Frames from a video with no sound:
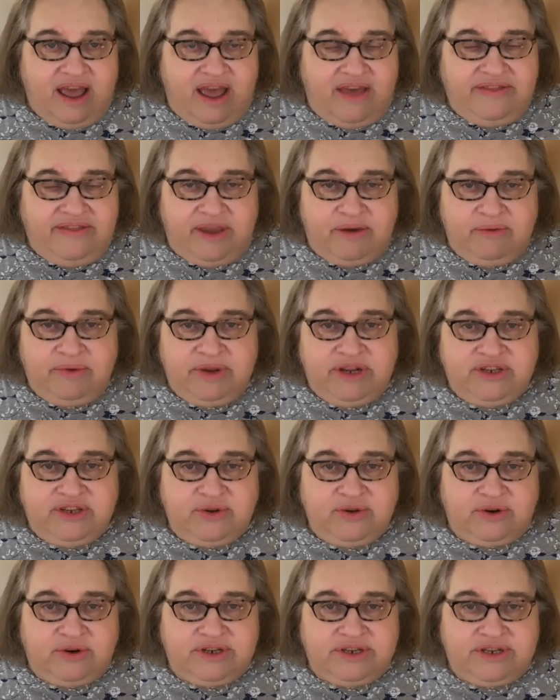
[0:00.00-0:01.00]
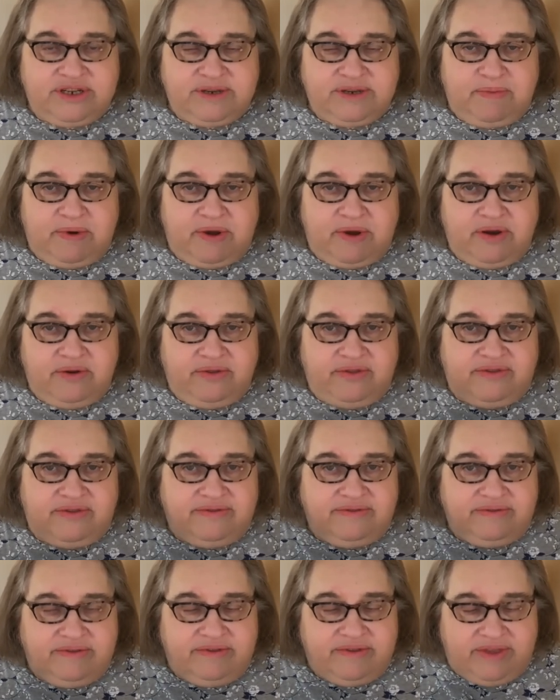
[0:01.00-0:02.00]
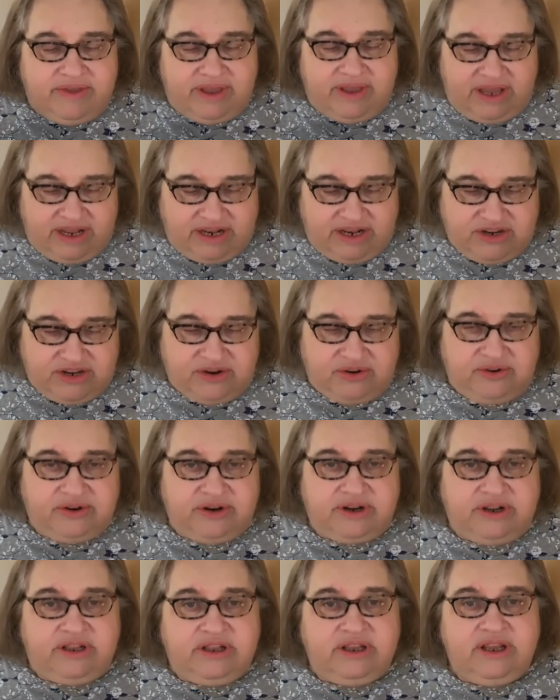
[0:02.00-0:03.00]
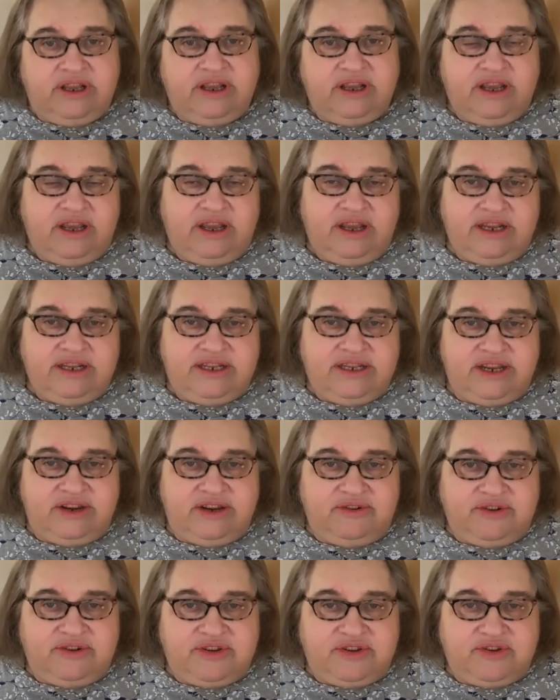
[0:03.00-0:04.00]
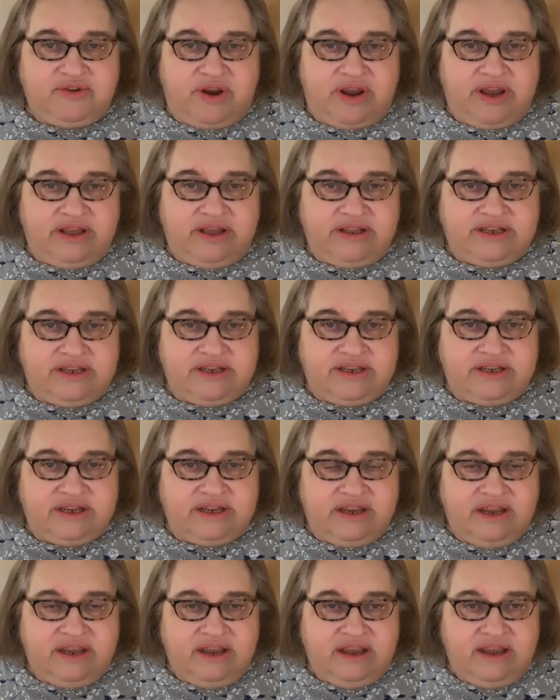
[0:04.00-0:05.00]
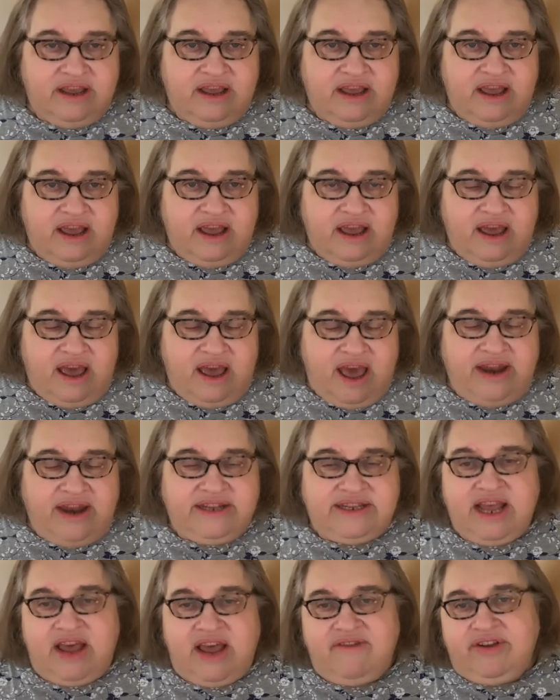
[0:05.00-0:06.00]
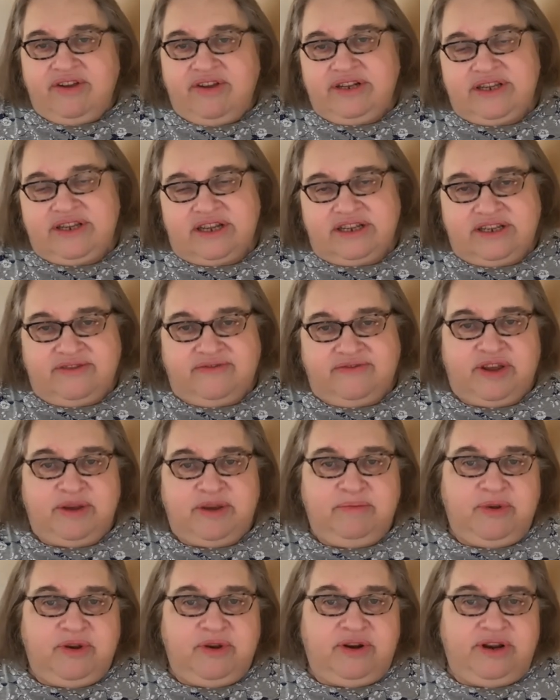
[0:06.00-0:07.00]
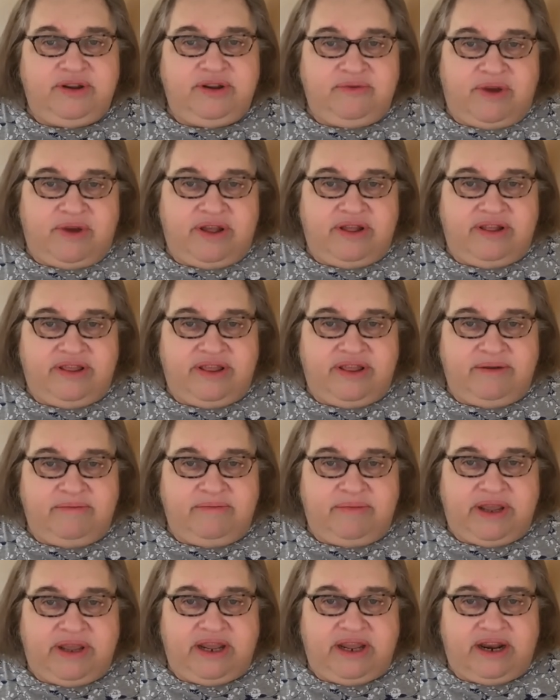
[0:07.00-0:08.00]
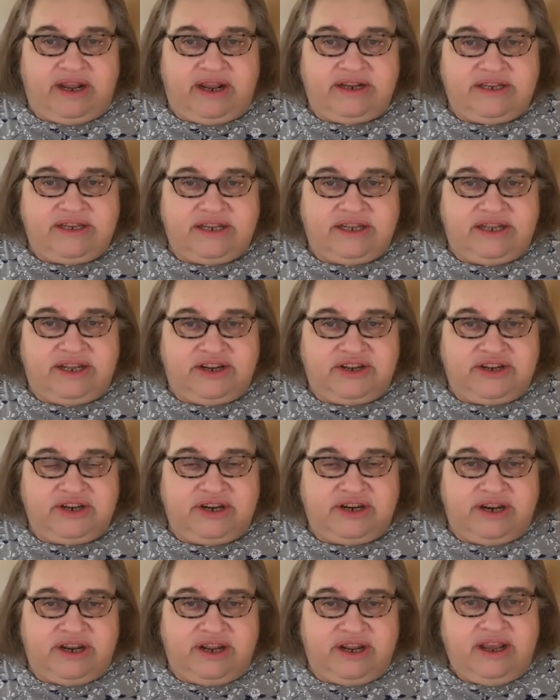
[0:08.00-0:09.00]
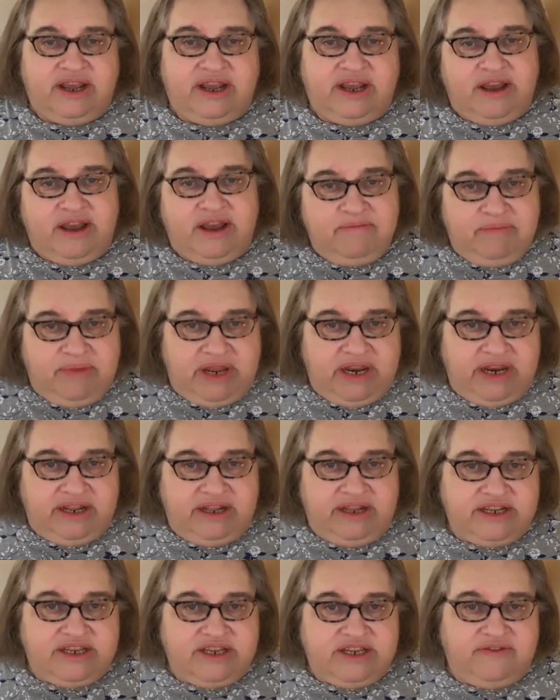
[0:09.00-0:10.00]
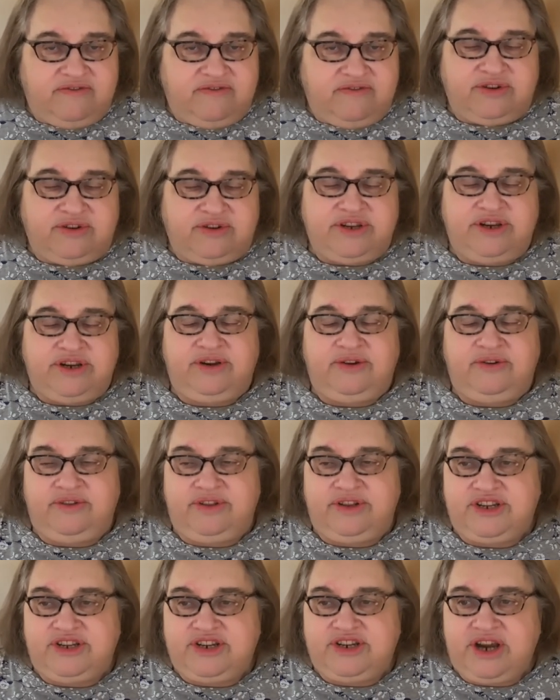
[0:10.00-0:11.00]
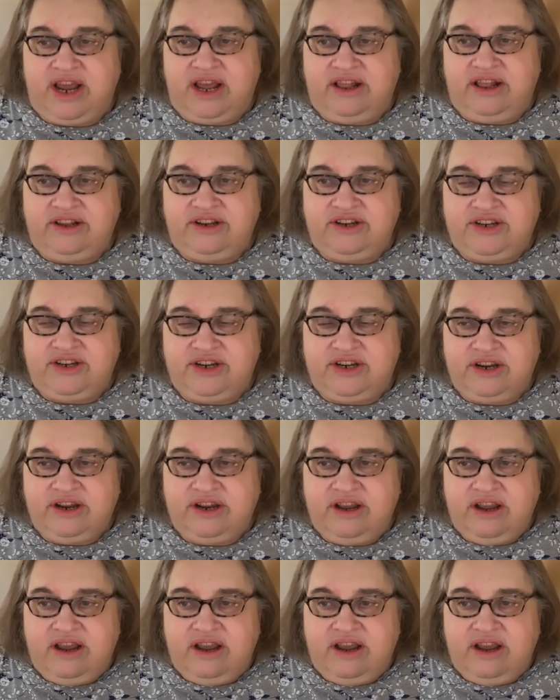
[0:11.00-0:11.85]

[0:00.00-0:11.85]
And that resource is both internal, its inner strengths, and it's having a sense of community rather than being in isolation, meeting this adversity or this challenge.